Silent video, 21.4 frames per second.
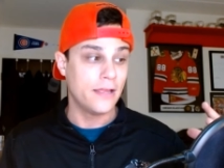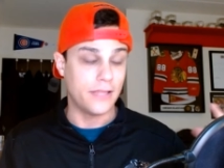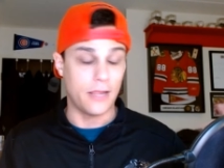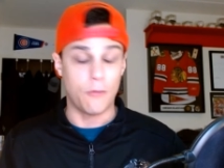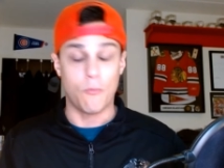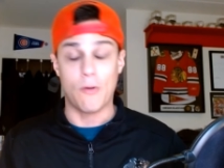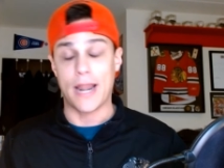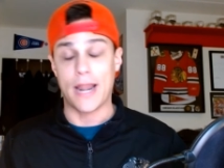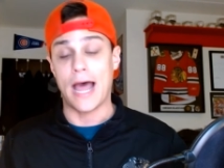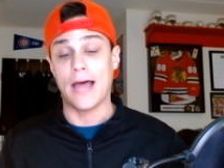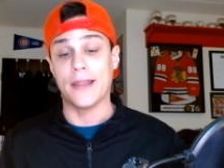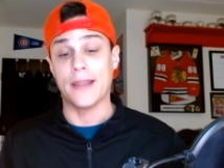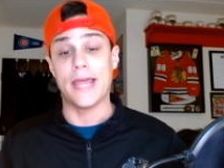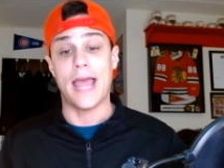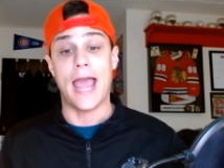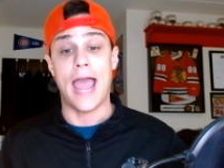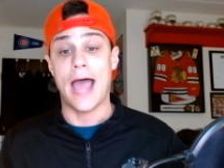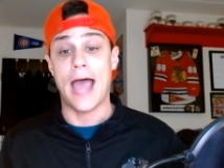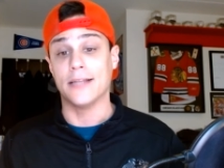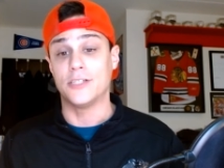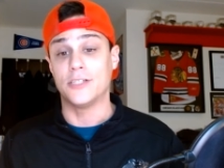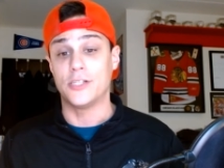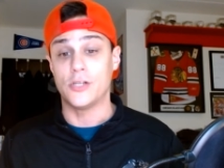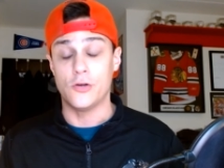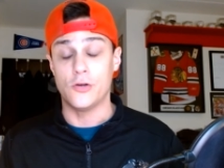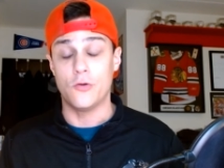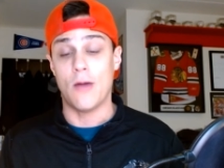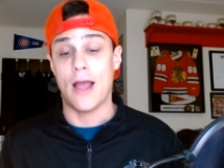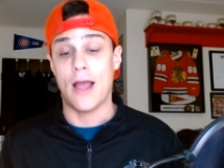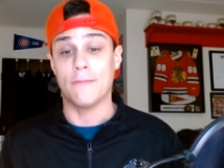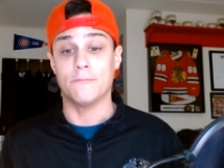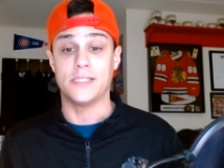they went on to add
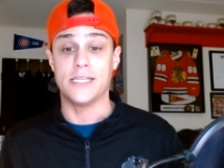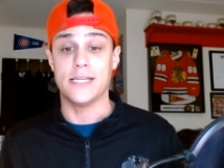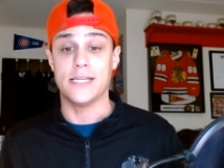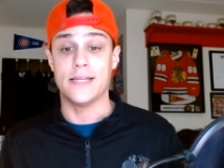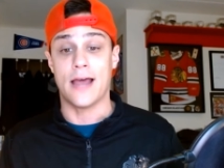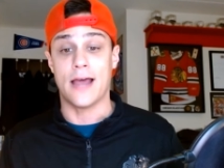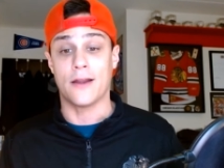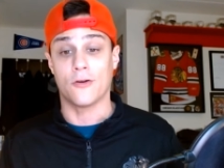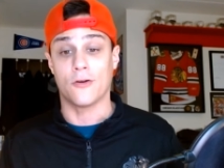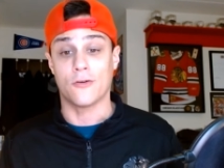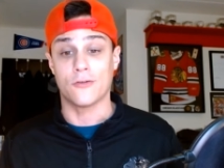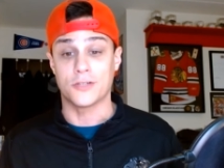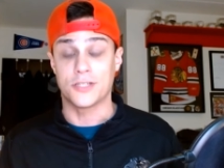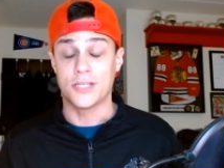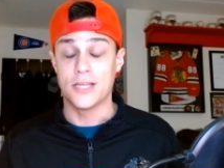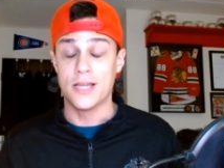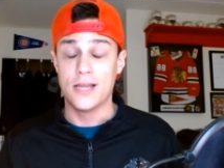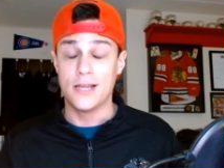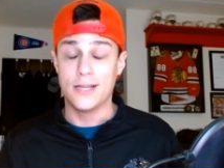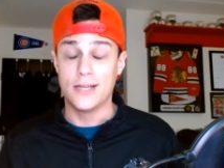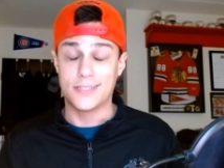two empty netters.